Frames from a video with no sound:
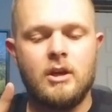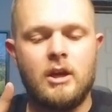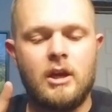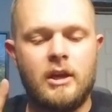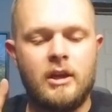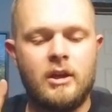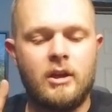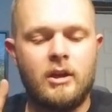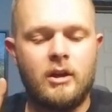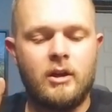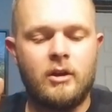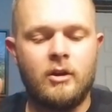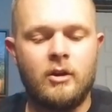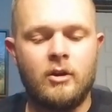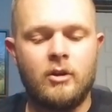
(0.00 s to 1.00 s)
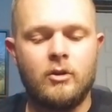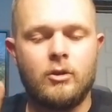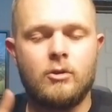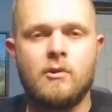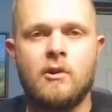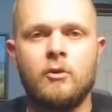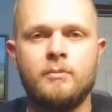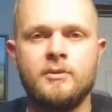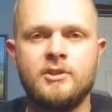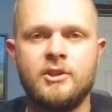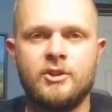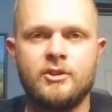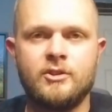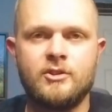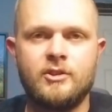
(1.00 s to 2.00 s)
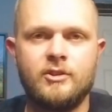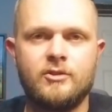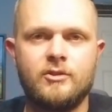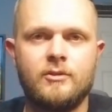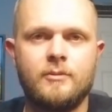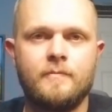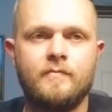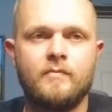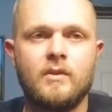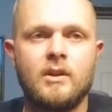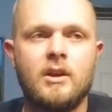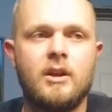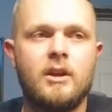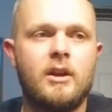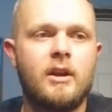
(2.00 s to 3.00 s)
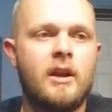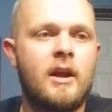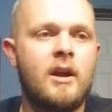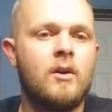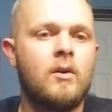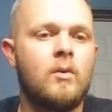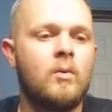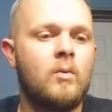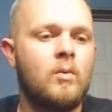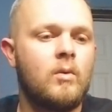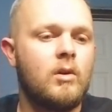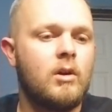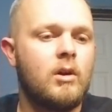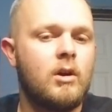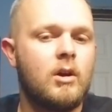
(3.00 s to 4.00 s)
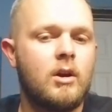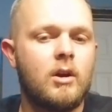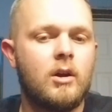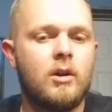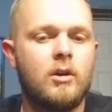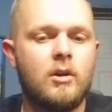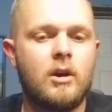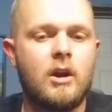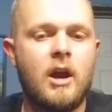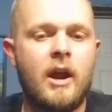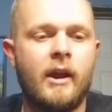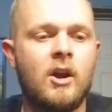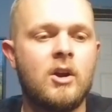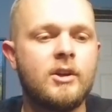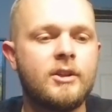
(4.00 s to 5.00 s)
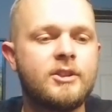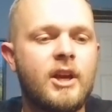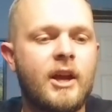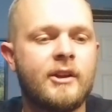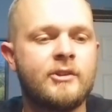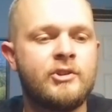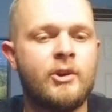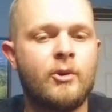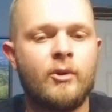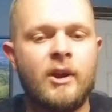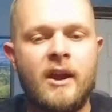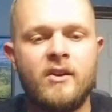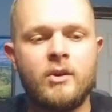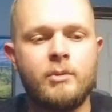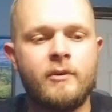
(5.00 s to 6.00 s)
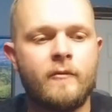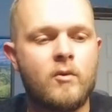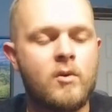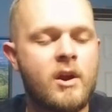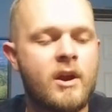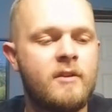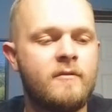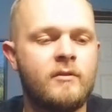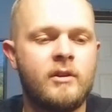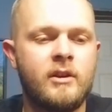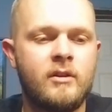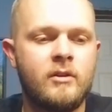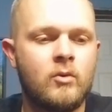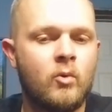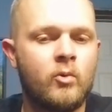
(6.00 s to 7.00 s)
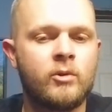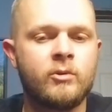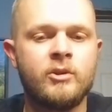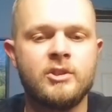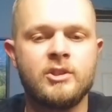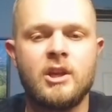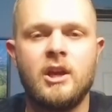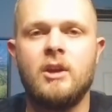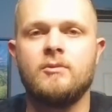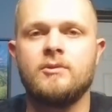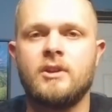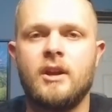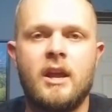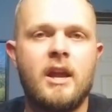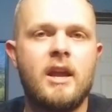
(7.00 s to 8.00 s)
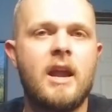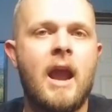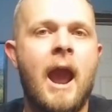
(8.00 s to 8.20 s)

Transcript: and throttle position sensor. Now, I contacted Zero Gravity before I even ordered this kit. It was like, hey,